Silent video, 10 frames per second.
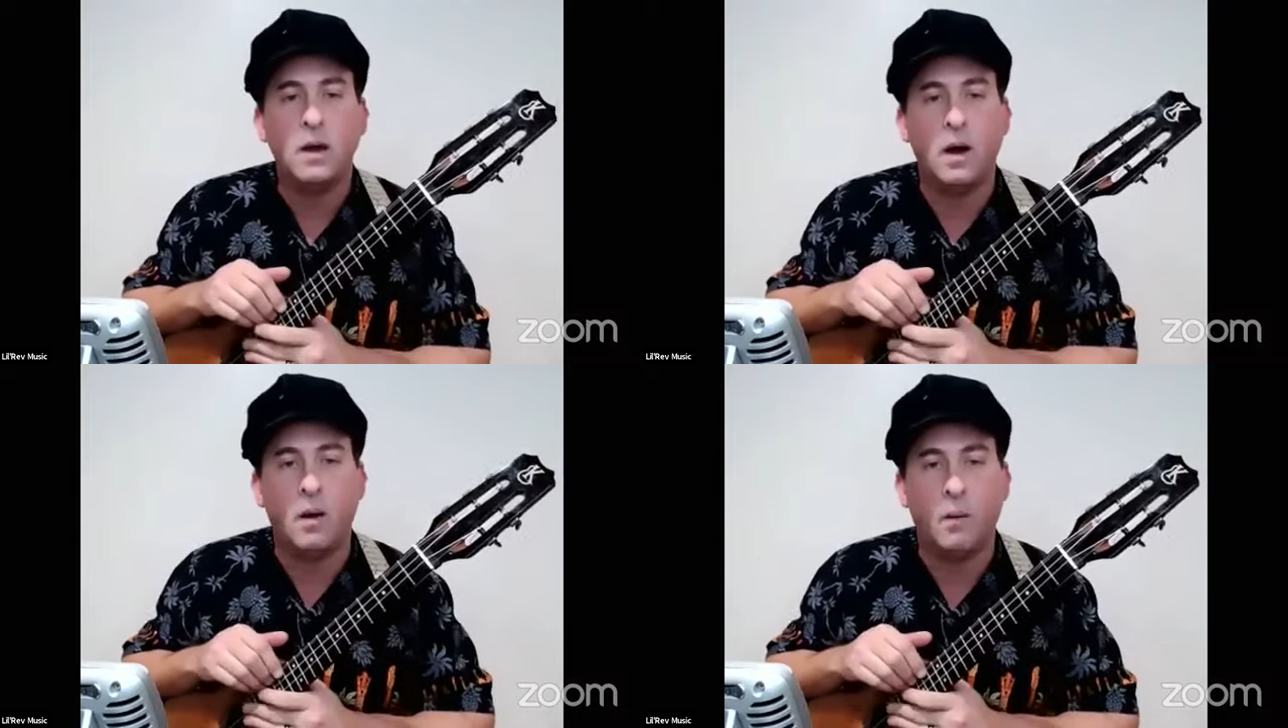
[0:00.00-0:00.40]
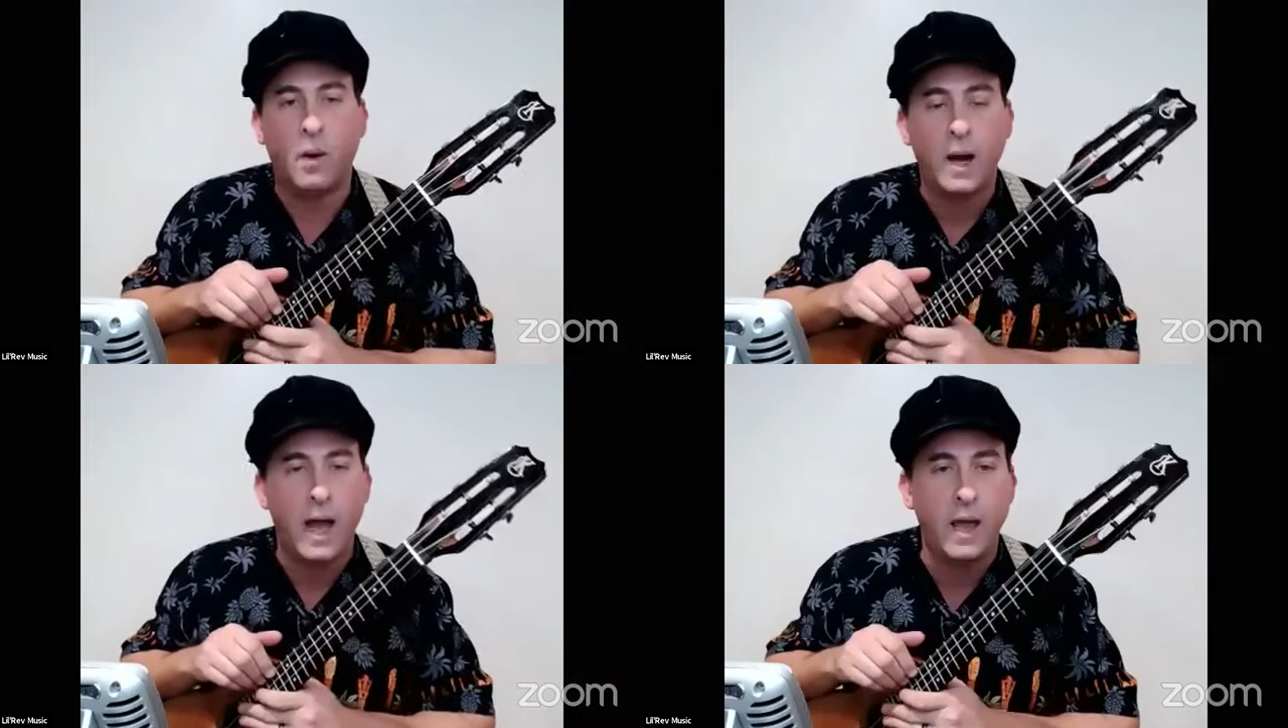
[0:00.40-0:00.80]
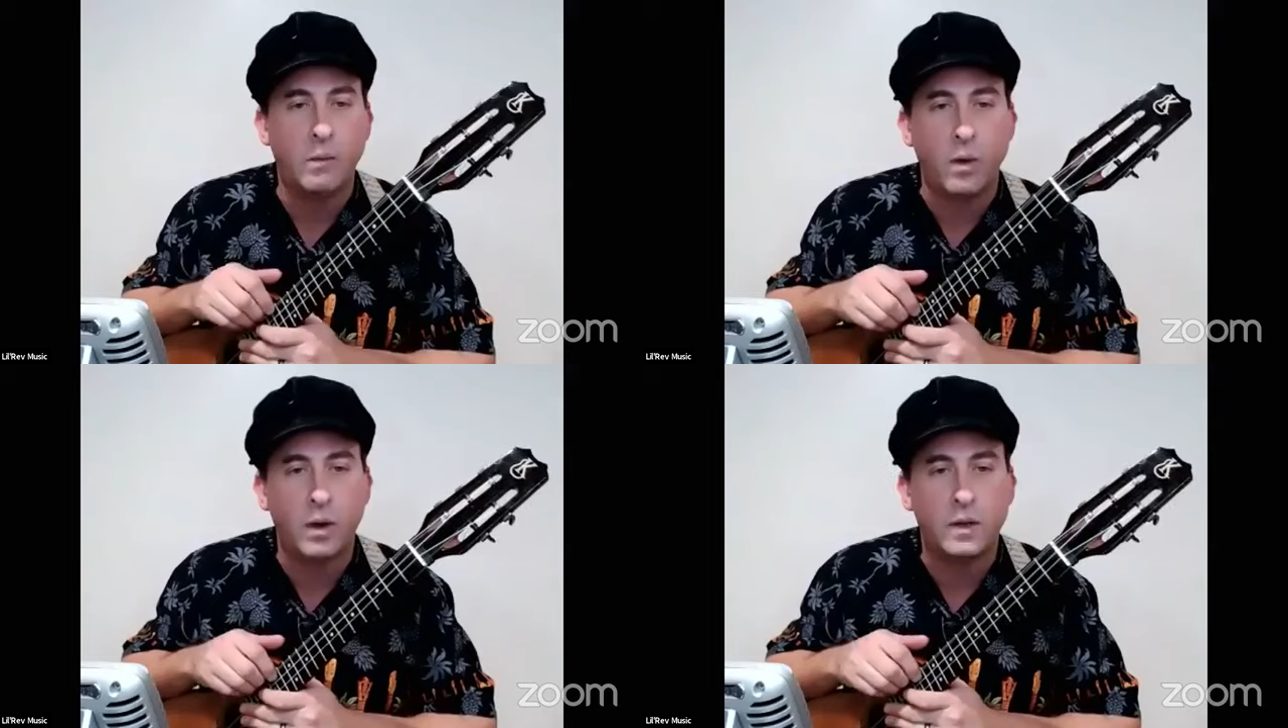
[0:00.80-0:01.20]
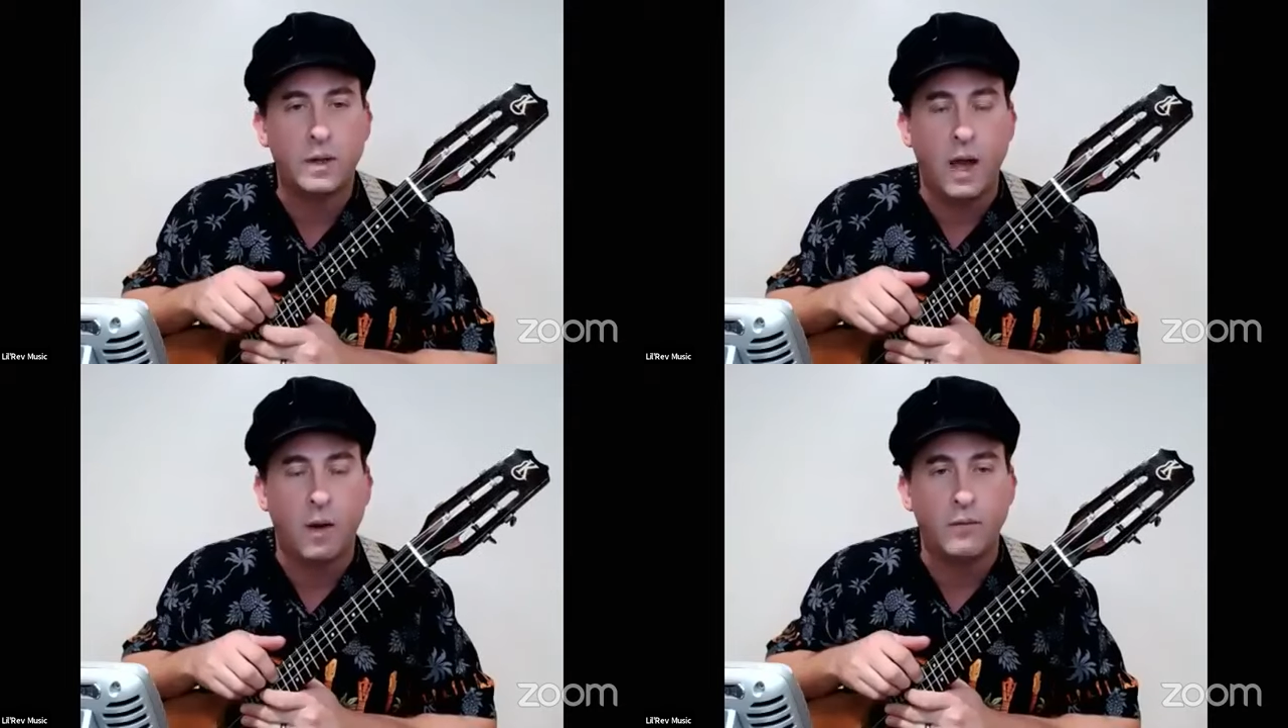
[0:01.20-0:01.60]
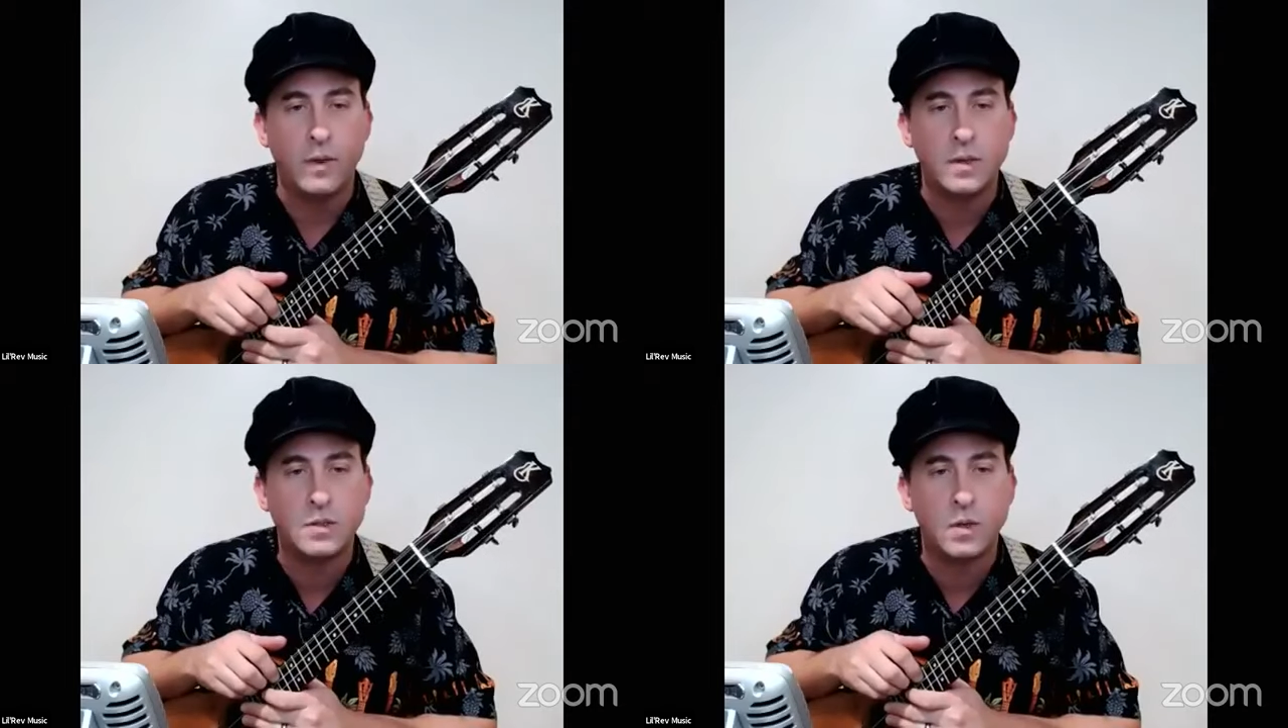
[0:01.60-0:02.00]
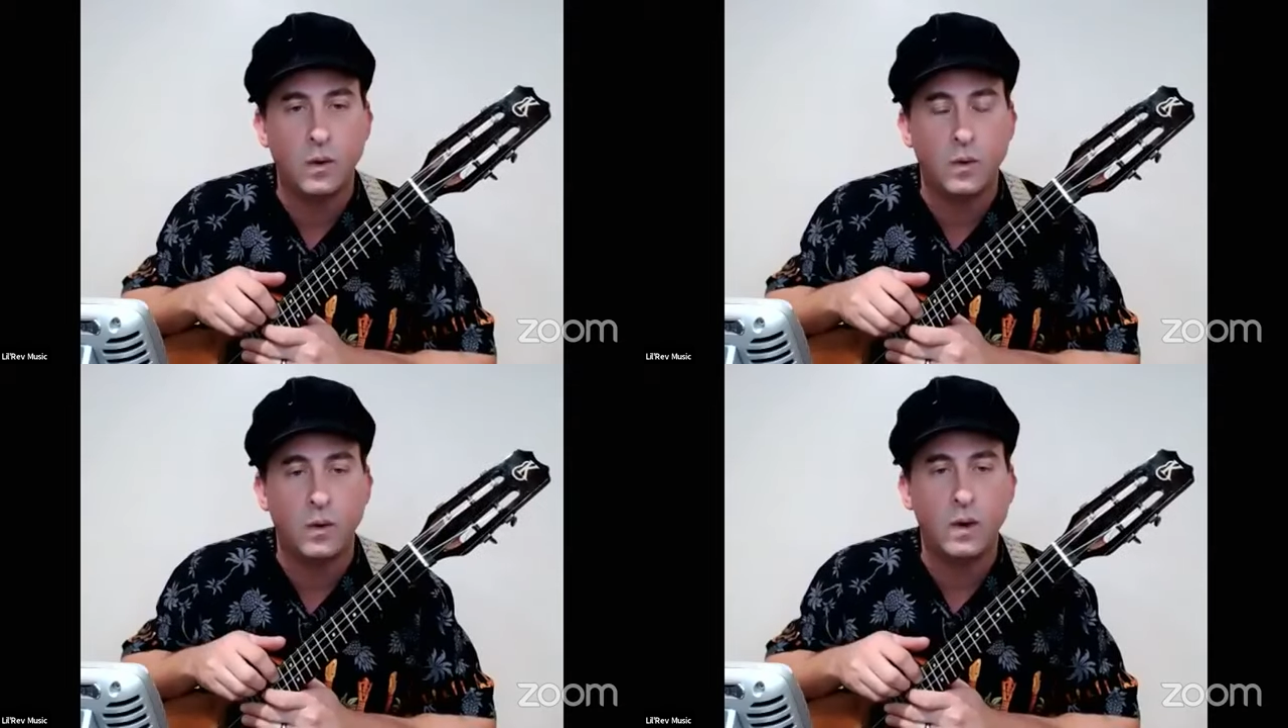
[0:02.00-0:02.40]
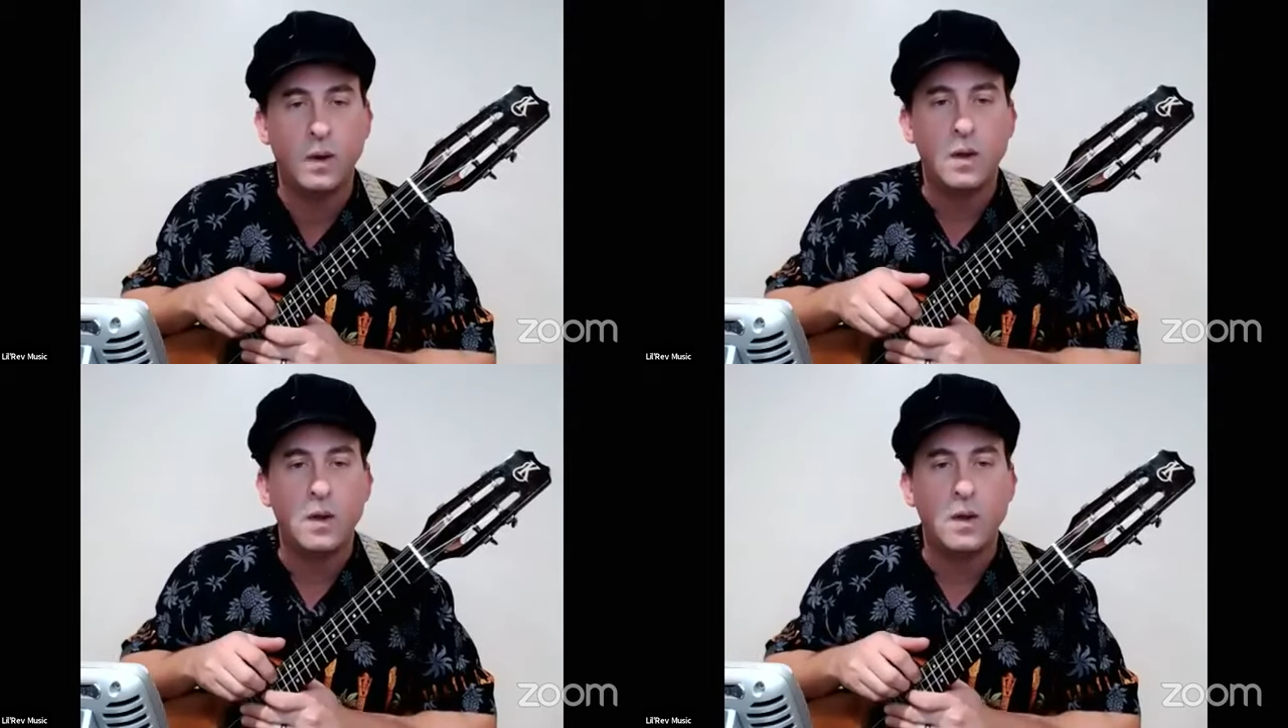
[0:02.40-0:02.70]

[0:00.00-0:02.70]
uh, what I had worked out for this tune